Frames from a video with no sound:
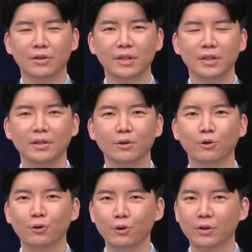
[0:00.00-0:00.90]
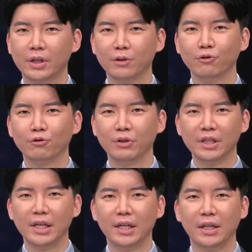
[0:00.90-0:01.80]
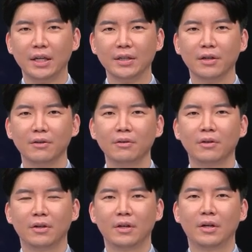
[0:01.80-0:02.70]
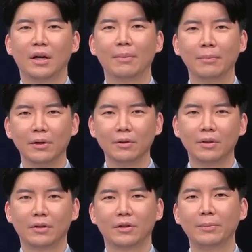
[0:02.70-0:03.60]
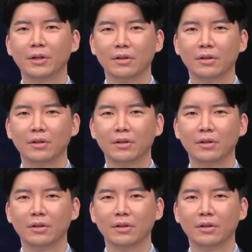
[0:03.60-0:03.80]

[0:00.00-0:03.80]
Today I'm going to talk about surgical instruments for surgery.